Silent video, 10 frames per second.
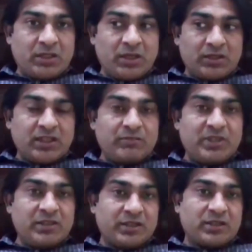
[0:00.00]
medial
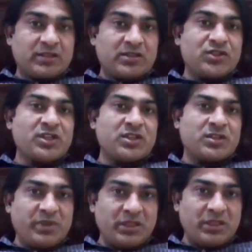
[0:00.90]
rectus is just
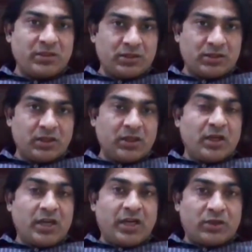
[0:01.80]
beneath it,
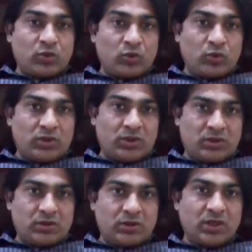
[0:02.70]
and don't
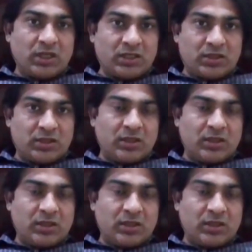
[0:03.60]
cut